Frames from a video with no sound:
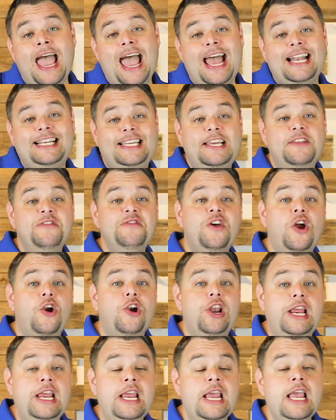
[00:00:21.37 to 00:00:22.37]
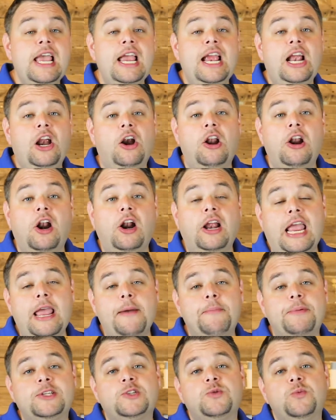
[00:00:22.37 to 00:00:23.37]
at 10:30 here on our
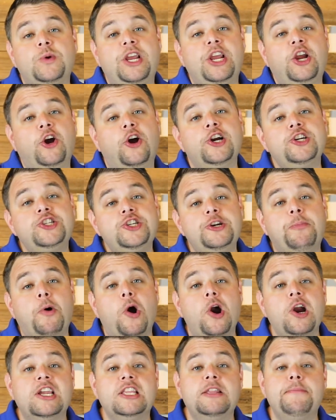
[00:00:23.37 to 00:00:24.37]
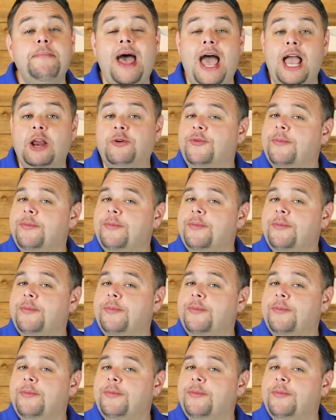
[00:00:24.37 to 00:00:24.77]
campus. We encourage you to park in the back.